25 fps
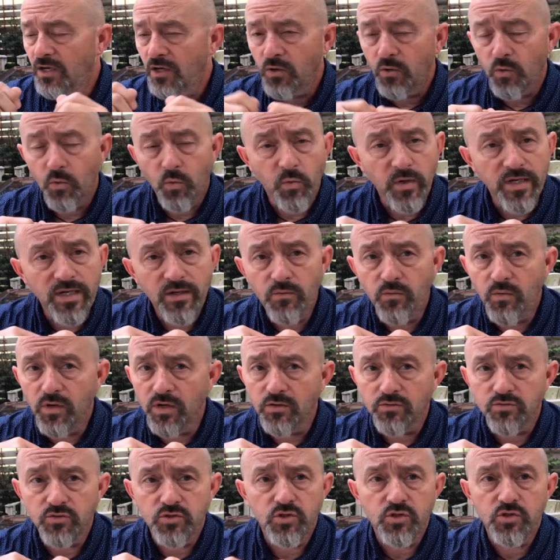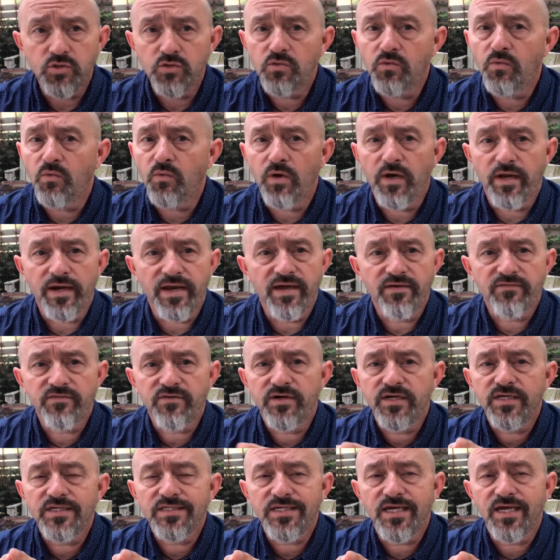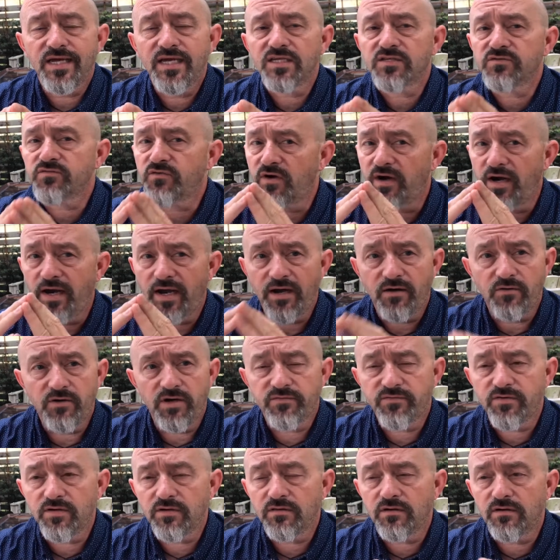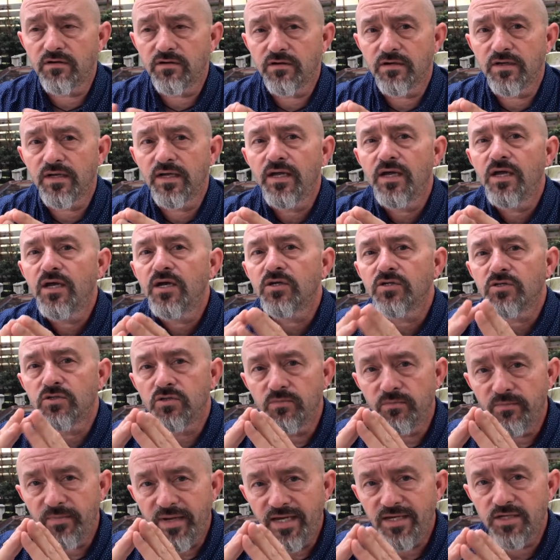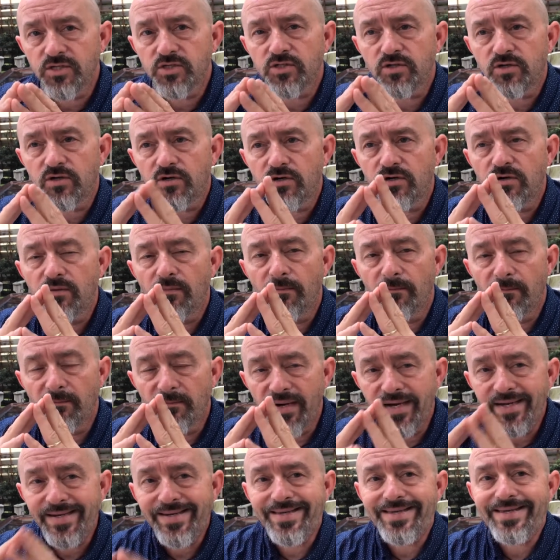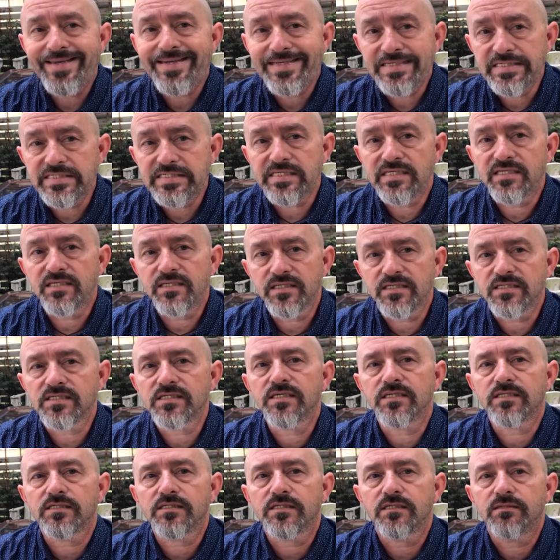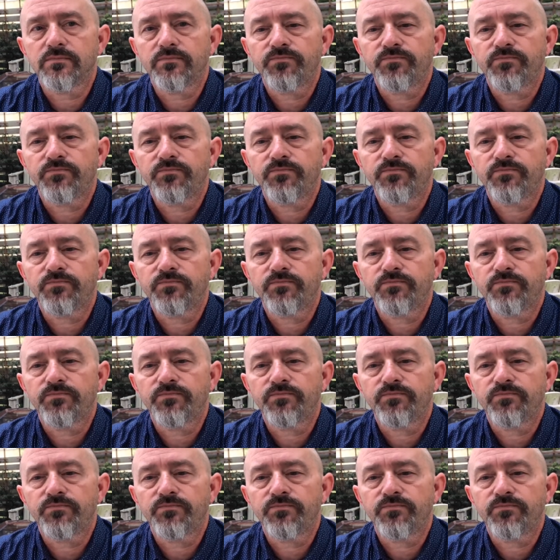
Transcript: we will do whatever it takes for however long to make sure money is in the system.